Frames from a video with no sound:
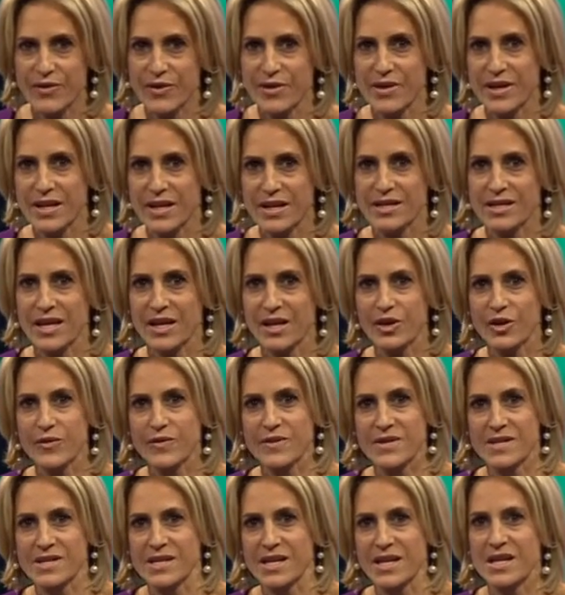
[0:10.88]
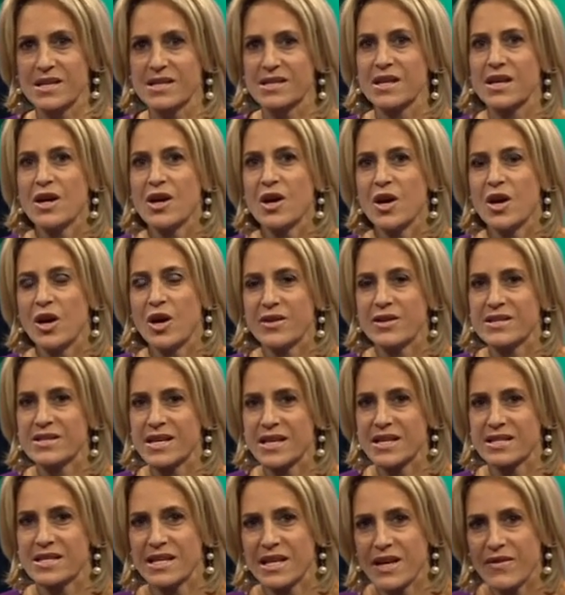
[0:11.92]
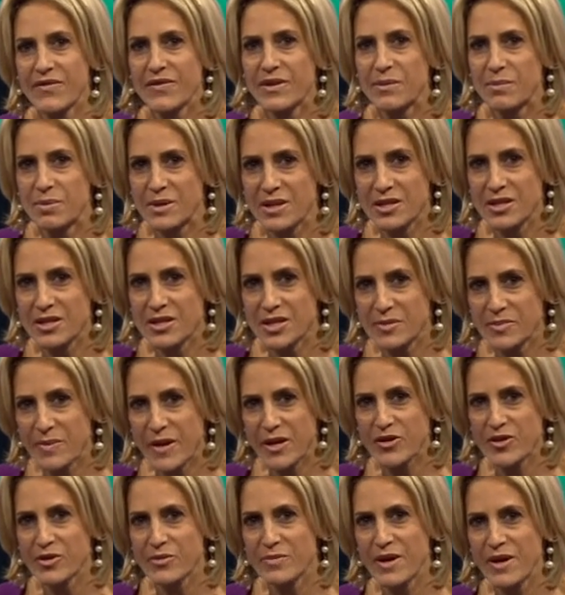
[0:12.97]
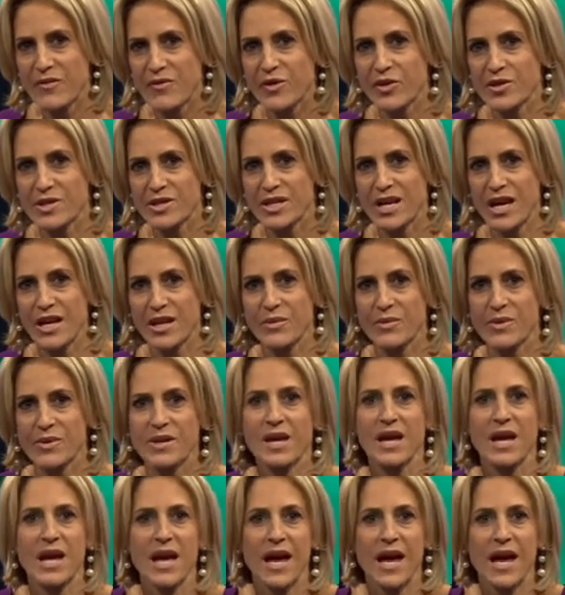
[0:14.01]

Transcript: for a think tank often seen as on the centre-left the political spectrum, they've got together with